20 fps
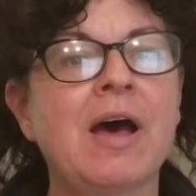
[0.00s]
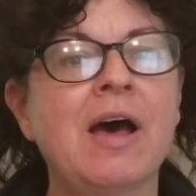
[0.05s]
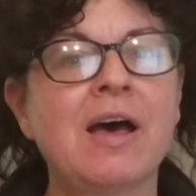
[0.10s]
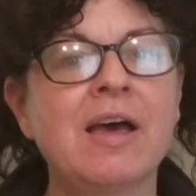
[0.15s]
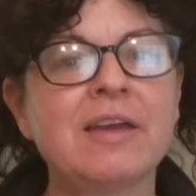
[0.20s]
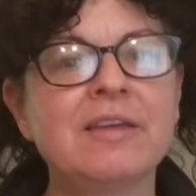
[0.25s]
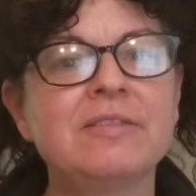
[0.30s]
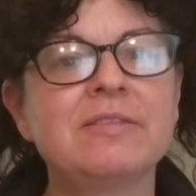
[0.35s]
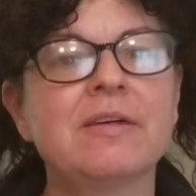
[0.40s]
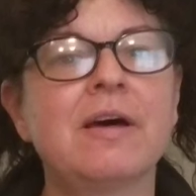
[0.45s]

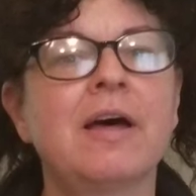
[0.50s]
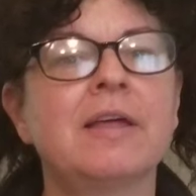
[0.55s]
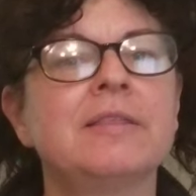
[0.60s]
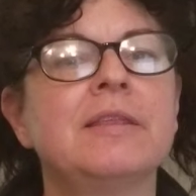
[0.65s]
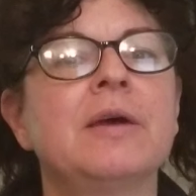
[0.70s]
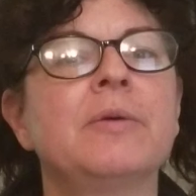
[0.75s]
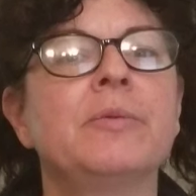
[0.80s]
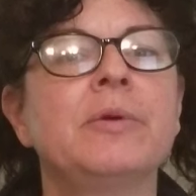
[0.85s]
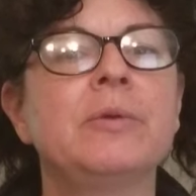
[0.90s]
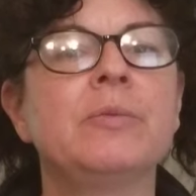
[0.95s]
I thought
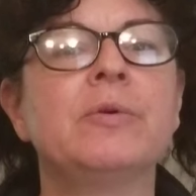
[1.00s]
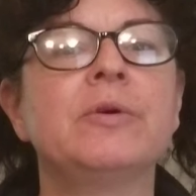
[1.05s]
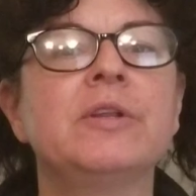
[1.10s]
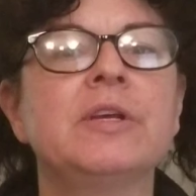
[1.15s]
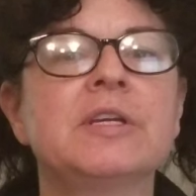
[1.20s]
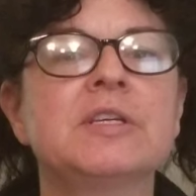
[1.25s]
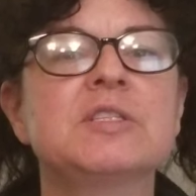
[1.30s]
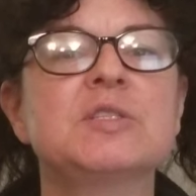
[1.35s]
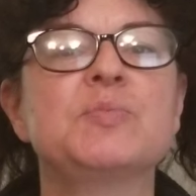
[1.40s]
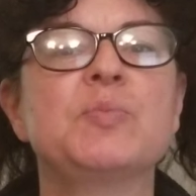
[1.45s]
that we would
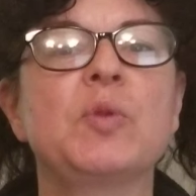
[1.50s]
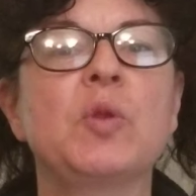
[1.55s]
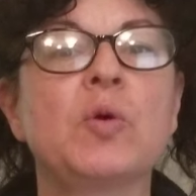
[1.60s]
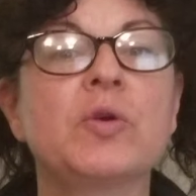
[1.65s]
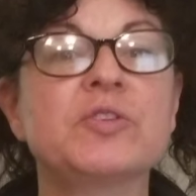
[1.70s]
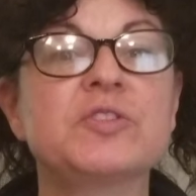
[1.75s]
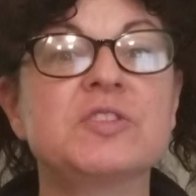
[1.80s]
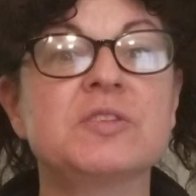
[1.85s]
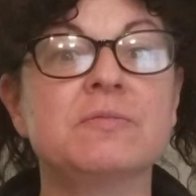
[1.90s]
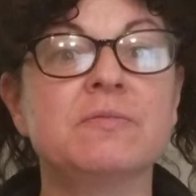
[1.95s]

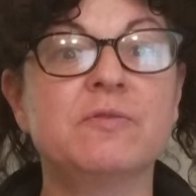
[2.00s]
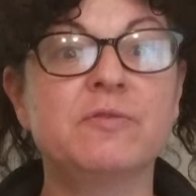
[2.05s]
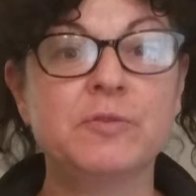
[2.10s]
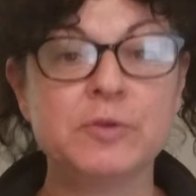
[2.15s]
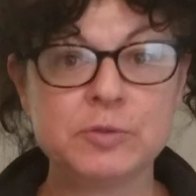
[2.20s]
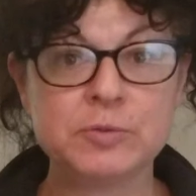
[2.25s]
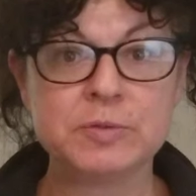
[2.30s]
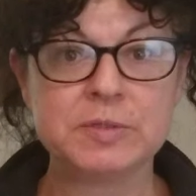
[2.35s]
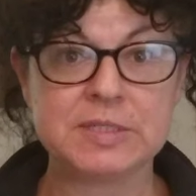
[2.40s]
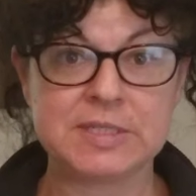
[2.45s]
explore some
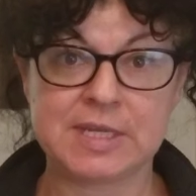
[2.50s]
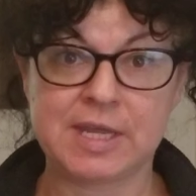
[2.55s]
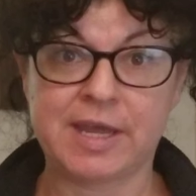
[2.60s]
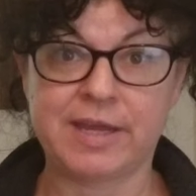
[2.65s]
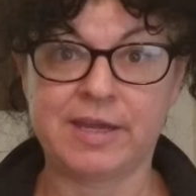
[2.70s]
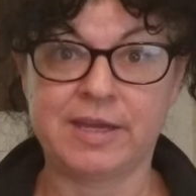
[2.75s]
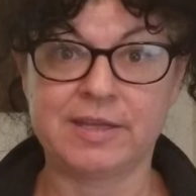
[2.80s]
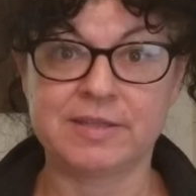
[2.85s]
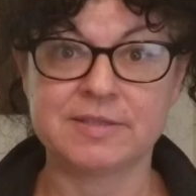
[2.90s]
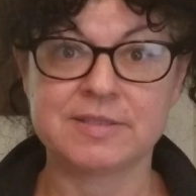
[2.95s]
food
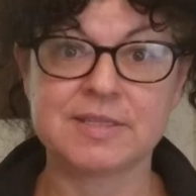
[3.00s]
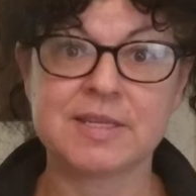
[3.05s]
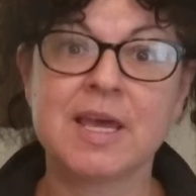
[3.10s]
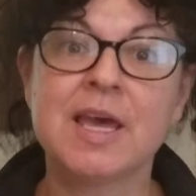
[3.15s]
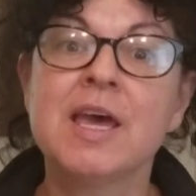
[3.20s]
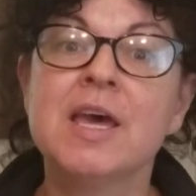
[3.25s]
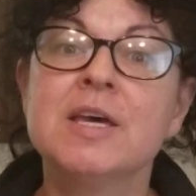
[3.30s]
science.